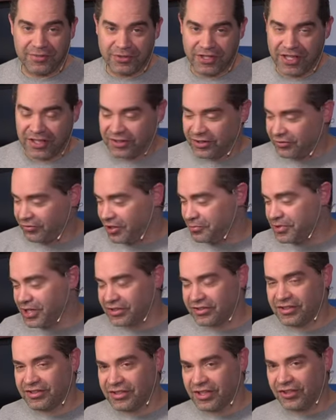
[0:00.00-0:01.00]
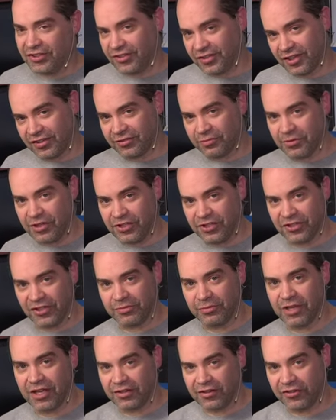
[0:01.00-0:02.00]
Deck. The Stream Deck didn't exist when just
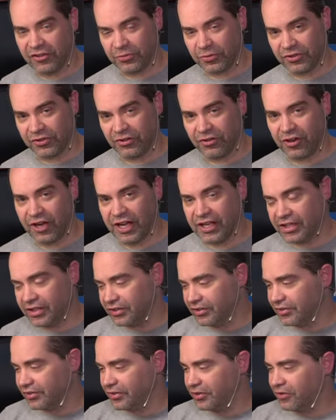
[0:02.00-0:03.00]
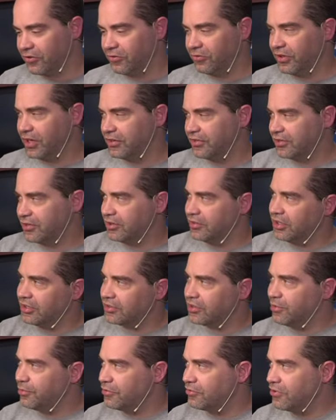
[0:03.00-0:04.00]
macros was created, so that's that's
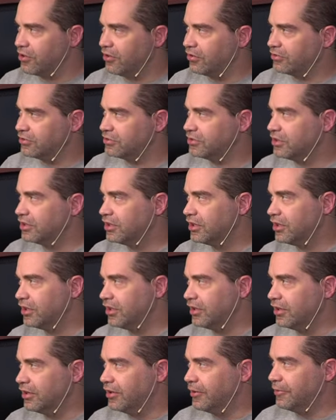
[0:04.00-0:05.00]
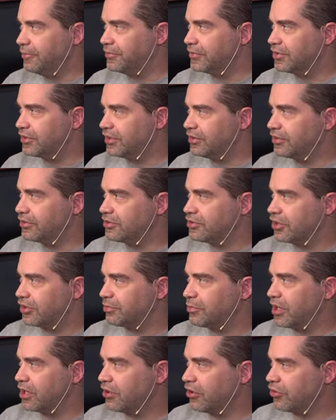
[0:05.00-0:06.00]
come along. Um, since Just
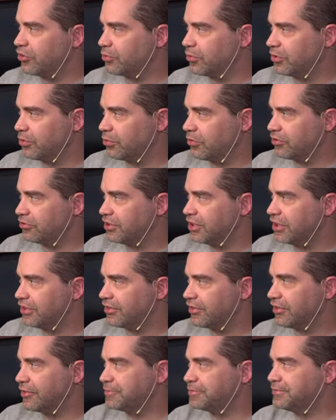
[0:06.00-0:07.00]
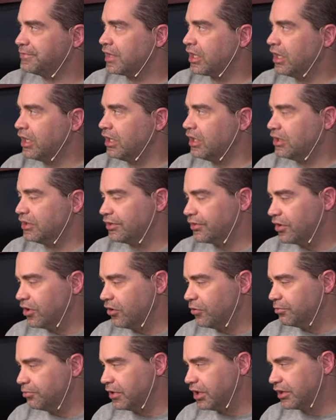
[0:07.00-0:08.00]
Macros was released.
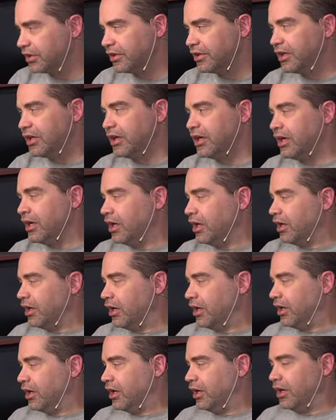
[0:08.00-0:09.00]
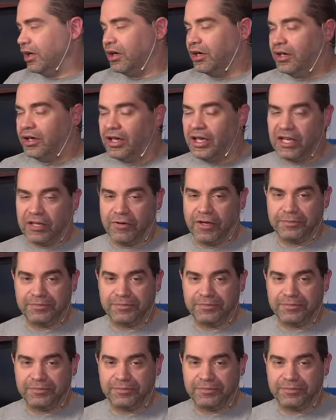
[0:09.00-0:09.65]
So, but anyway,